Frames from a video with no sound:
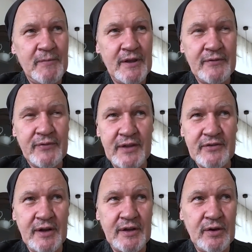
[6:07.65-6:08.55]
other fans
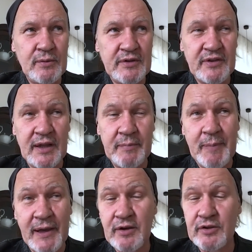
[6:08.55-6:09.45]
that I know, is I'll be
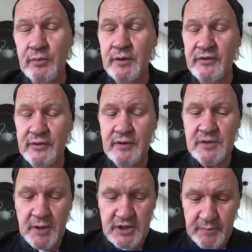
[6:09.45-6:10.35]
back on the road as soon as
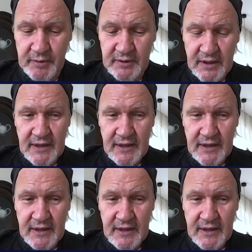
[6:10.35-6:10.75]
possible.